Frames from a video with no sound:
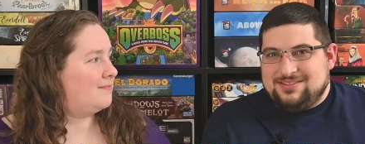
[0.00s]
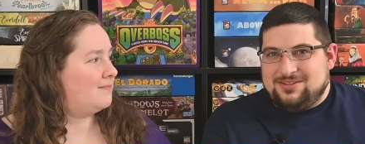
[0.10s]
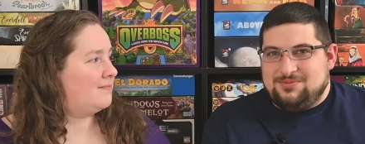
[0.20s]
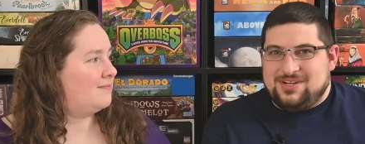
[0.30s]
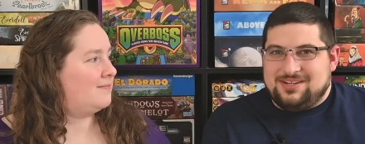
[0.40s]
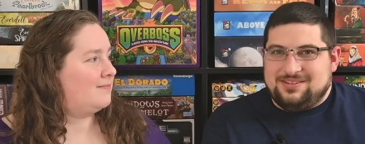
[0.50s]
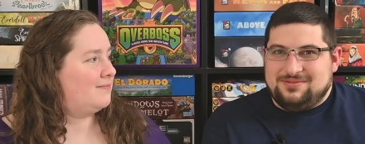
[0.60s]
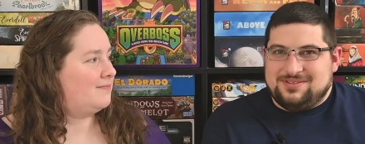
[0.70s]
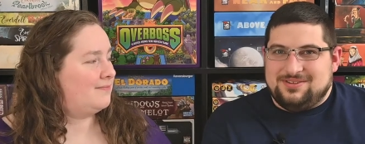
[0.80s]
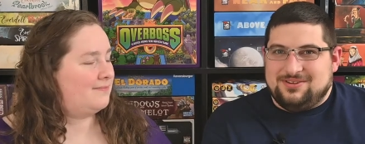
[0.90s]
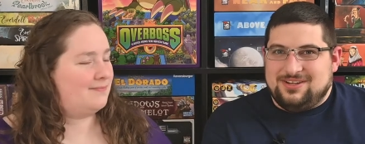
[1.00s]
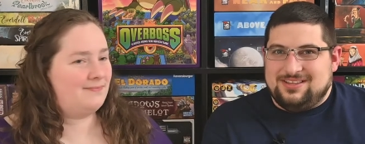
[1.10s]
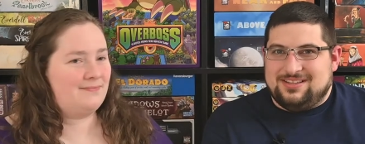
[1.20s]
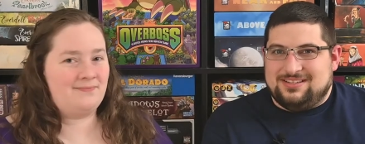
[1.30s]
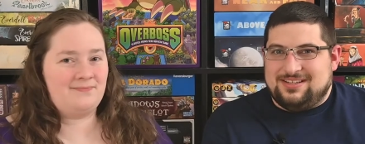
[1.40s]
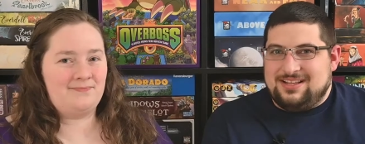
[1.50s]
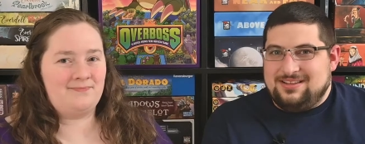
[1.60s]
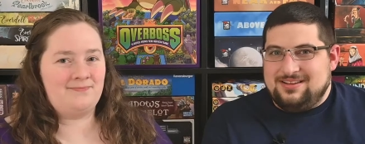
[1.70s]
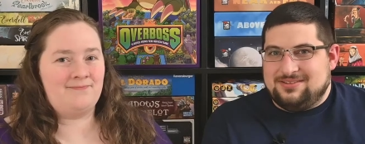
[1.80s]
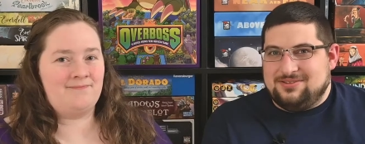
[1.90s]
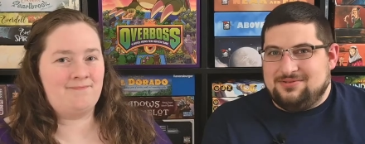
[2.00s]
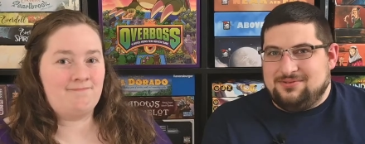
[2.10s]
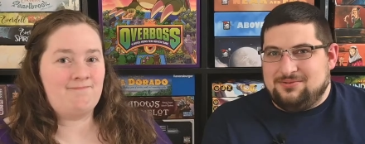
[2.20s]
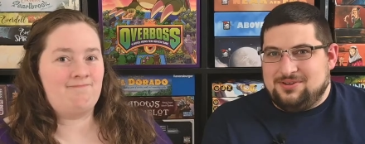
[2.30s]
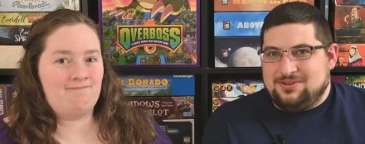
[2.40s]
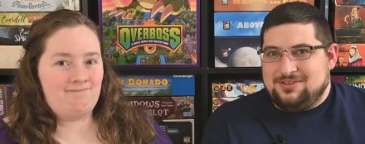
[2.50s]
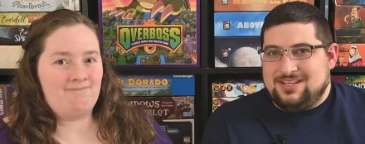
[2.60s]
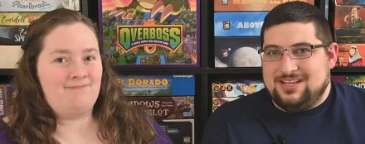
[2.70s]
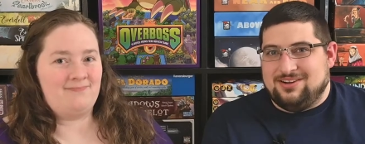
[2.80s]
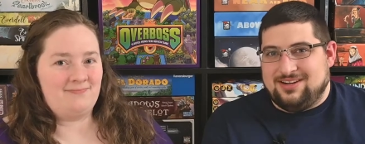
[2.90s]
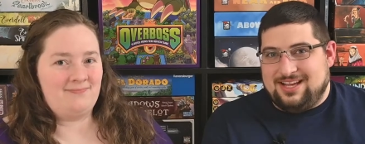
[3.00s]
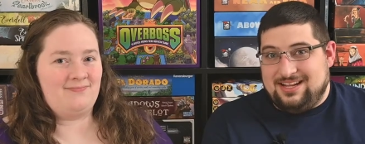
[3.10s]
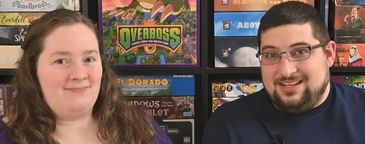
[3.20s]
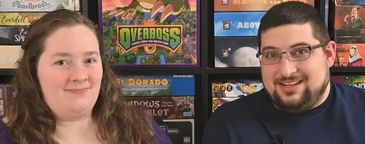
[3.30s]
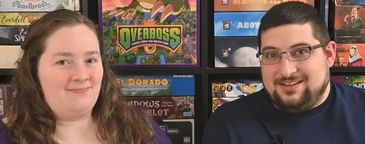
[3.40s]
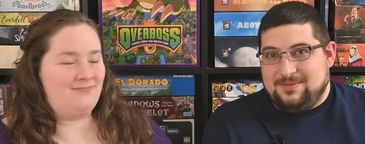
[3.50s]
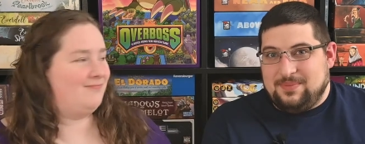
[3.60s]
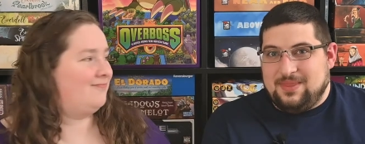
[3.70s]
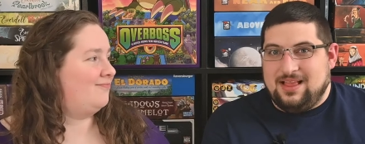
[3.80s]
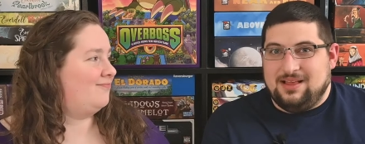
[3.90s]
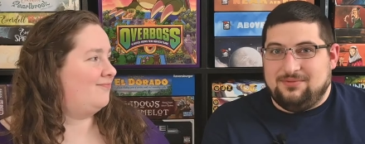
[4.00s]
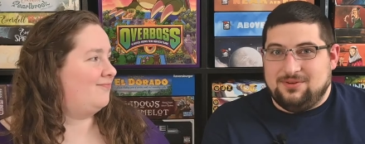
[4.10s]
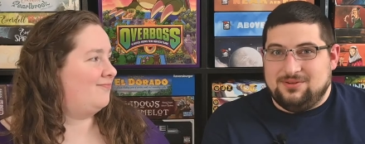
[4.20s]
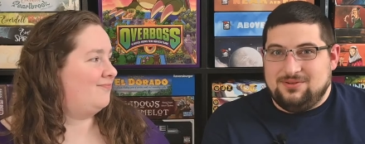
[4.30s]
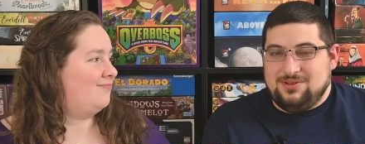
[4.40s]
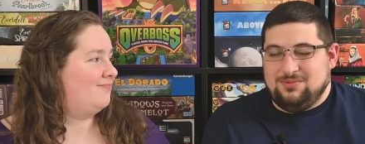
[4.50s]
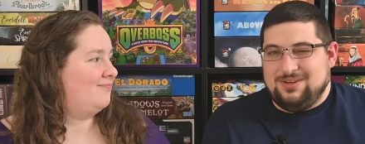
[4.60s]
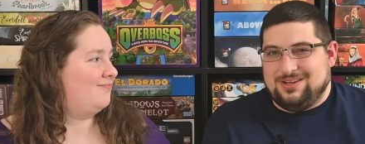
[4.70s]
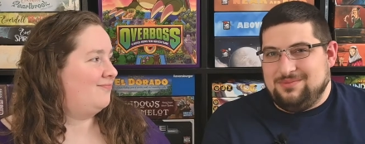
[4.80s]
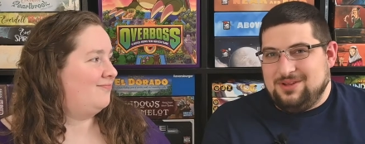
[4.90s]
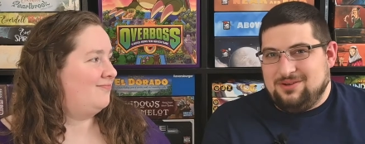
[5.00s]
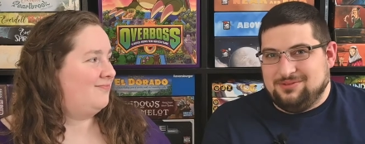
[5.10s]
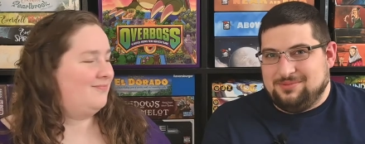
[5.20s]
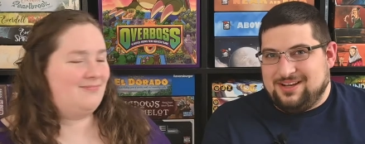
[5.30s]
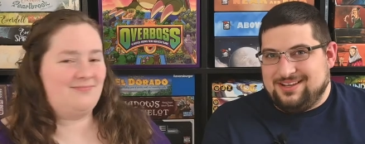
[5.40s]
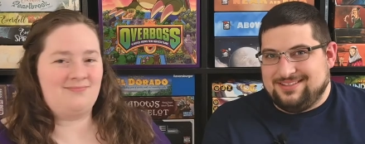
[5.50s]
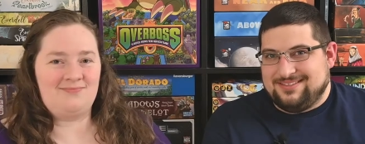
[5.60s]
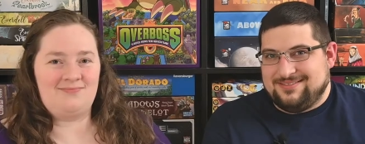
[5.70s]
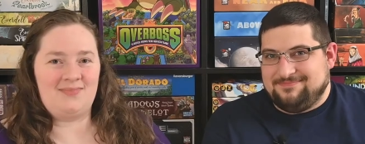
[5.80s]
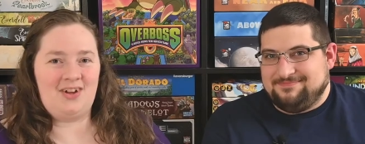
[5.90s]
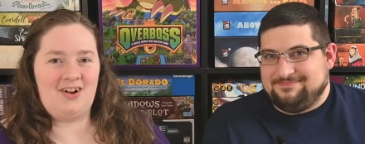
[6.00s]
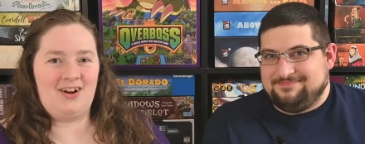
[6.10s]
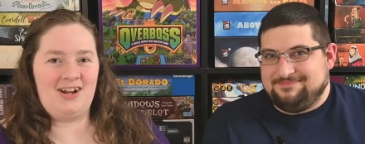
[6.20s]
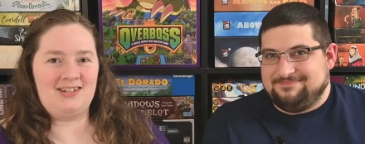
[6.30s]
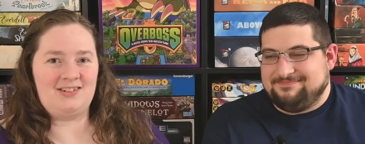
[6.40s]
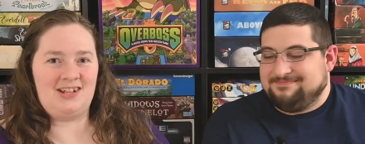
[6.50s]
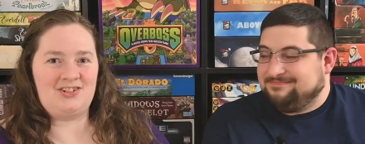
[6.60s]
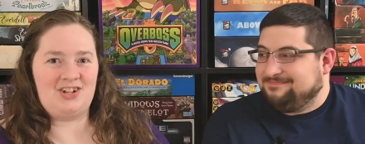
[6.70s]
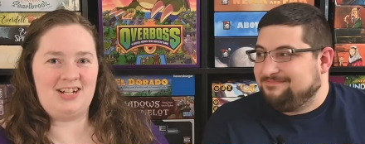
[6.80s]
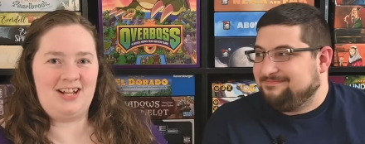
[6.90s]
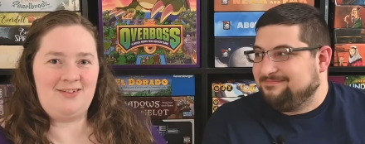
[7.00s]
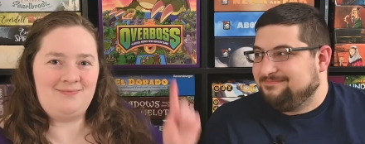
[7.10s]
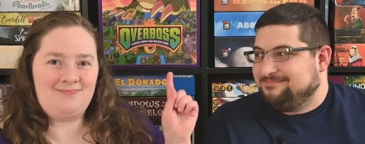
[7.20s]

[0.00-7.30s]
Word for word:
Speaker 1: your objective is to create the deadliest overworld in Arcadia. If you do, you become the Overboss.
Speaker 2: Alright, so let's check it out.